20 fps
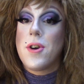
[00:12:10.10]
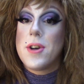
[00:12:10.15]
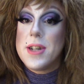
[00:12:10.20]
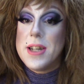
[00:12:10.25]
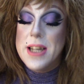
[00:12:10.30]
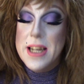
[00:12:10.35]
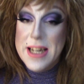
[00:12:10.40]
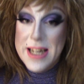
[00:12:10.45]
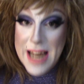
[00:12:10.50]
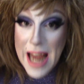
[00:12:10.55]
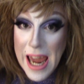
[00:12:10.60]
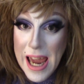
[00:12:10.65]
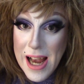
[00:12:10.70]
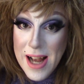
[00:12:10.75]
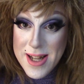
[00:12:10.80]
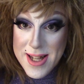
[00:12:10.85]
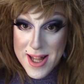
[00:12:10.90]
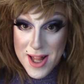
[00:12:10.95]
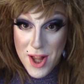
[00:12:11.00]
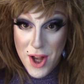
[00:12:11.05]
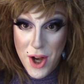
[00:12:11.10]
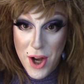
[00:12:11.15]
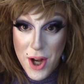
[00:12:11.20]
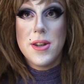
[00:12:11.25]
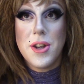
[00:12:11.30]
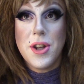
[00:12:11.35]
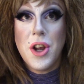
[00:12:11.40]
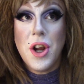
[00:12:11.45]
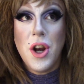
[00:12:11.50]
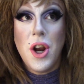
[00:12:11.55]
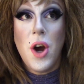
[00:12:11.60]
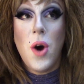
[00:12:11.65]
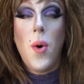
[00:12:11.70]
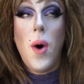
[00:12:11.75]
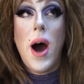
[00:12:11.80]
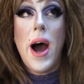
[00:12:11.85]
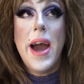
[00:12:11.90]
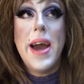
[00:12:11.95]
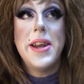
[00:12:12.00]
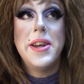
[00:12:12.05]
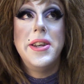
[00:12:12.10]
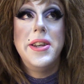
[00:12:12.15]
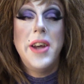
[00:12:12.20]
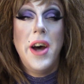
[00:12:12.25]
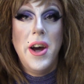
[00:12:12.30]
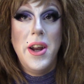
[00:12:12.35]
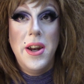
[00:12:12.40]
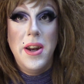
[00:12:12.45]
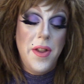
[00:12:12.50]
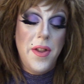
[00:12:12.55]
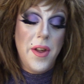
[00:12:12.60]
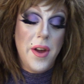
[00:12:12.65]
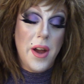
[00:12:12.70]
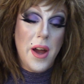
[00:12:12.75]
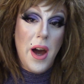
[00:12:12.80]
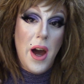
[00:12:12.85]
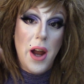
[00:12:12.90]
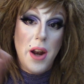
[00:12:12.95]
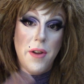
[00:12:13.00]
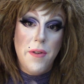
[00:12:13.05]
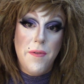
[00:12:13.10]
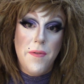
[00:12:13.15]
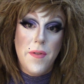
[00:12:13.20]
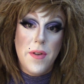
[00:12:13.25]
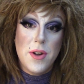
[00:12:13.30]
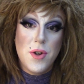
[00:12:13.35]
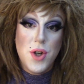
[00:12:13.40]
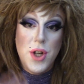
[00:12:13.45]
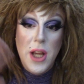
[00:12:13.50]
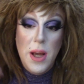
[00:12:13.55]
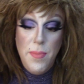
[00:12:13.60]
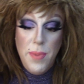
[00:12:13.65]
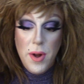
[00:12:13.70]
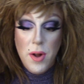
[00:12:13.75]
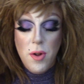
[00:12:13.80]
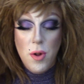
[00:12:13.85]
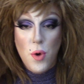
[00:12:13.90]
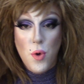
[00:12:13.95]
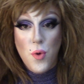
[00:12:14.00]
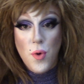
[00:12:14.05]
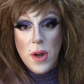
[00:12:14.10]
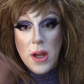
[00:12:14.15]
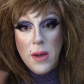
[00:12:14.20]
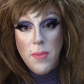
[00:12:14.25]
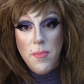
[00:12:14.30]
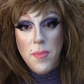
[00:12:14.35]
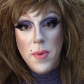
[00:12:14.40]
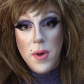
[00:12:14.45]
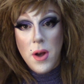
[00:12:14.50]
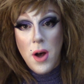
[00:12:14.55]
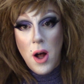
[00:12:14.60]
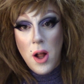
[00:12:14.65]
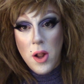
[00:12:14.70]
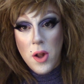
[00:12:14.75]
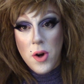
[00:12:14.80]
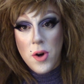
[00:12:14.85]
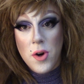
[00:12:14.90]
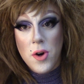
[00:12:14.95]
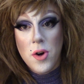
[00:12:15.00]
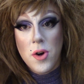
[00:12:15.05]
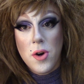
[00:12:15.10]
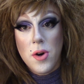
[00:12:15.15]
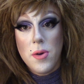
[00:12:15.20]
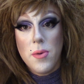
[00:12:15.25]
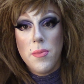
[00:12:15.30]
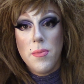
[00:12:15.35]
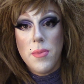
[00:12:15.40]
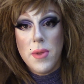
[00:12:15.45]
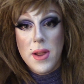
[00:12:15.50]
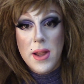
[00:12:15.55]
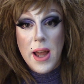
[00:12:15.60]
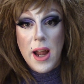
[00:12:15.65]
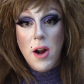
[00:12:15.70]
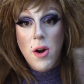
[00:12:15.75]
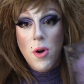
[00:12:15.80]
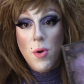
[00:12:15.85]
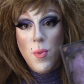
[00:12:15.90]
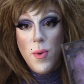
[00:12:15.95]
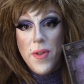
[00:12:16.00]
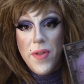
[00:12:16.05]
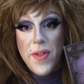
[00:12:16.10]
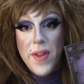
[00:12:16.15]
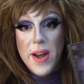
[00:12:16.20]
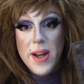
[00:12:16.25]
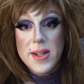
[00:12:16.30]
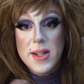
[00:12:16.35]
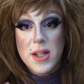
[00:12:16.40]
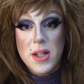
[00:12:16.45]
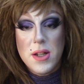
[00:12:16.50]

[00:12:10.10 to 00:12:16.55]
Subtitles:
today's look, I had done the kind of typical cream color layered with this